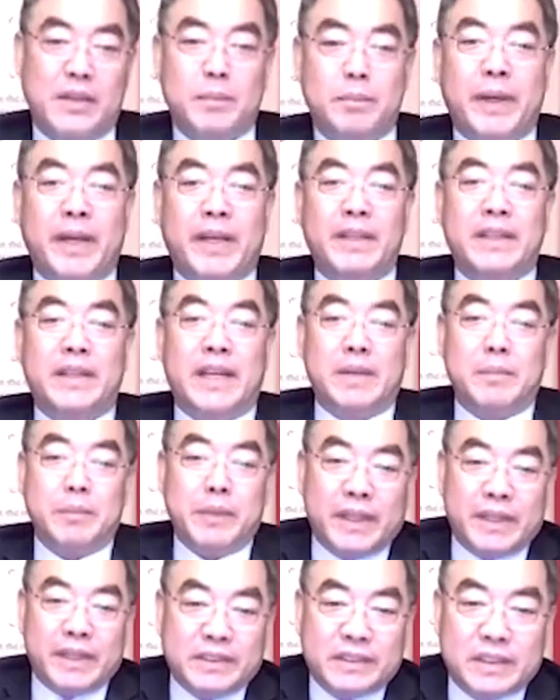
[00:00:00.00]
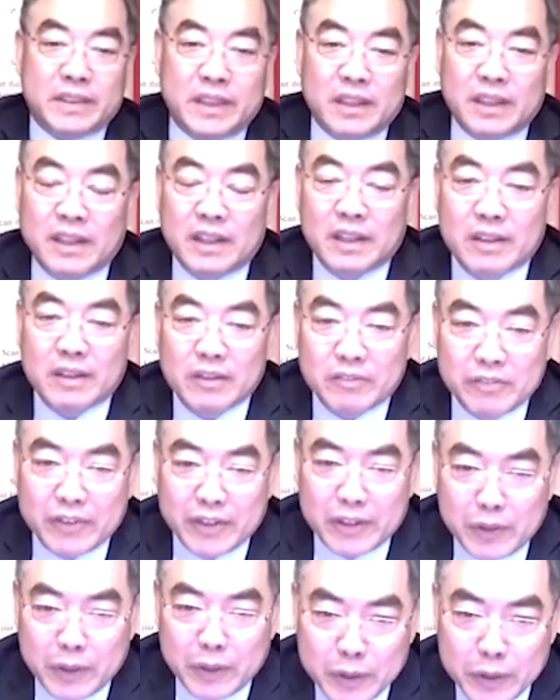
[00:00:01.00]
pandemic has a
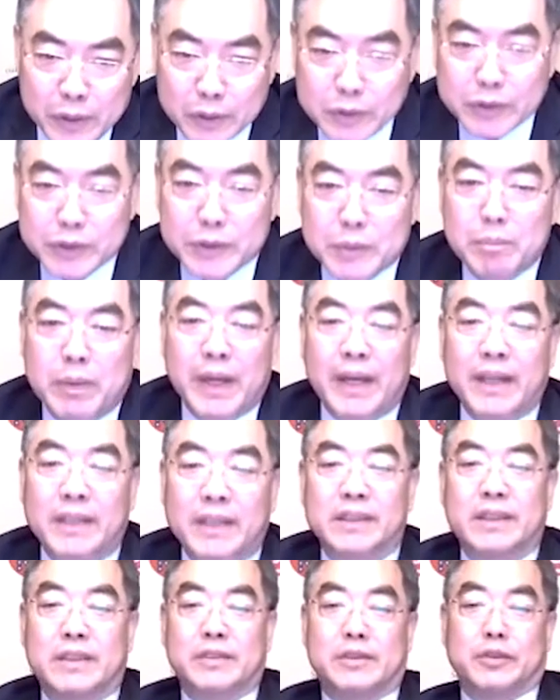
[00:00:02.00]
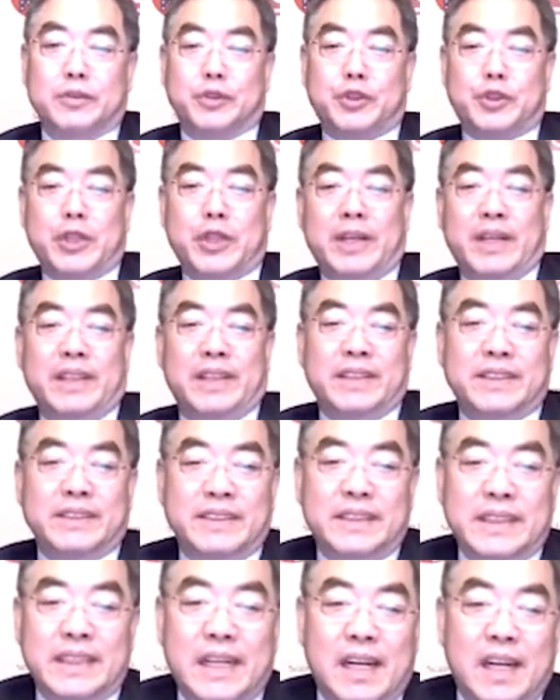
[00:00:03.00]
very huge impact on China's
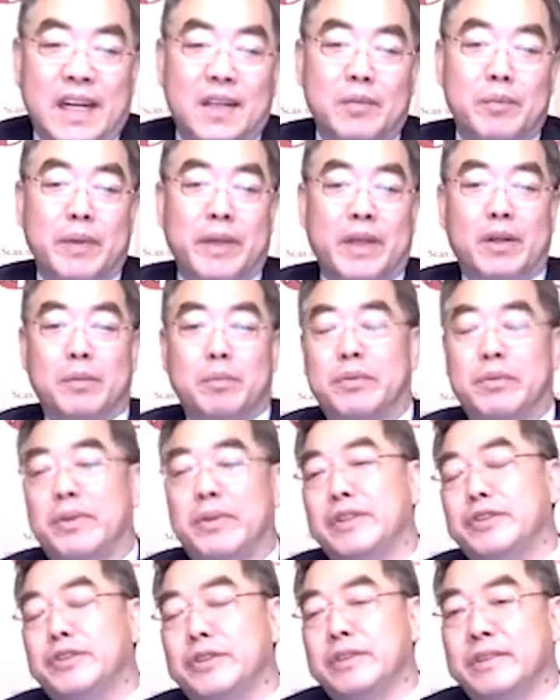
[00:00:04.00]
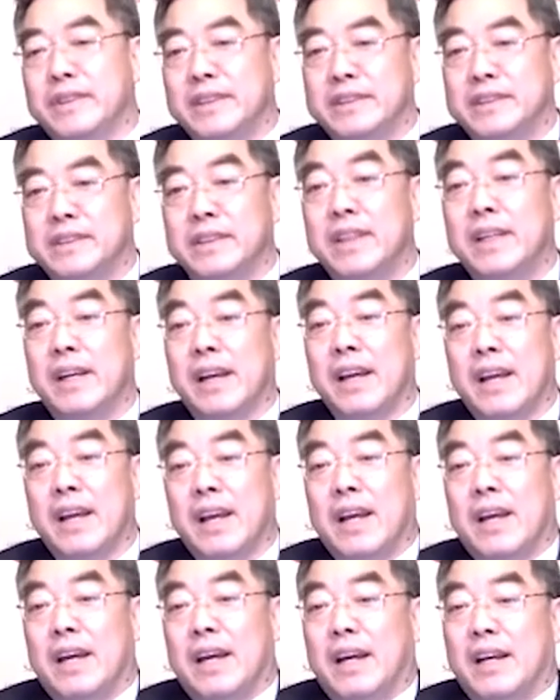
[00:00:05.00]
economy operation this year.
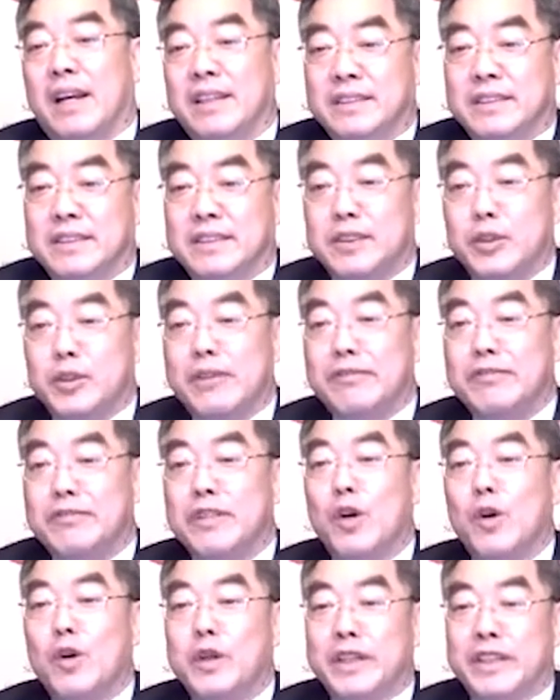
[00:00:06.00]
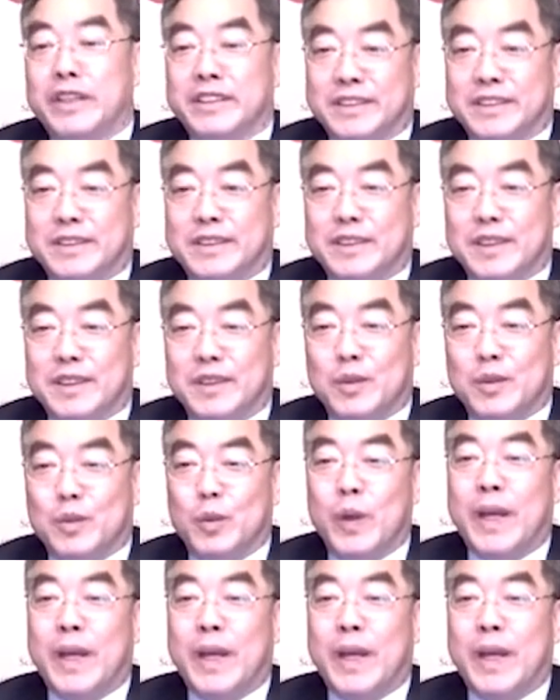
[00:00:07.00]
As you have noticed, we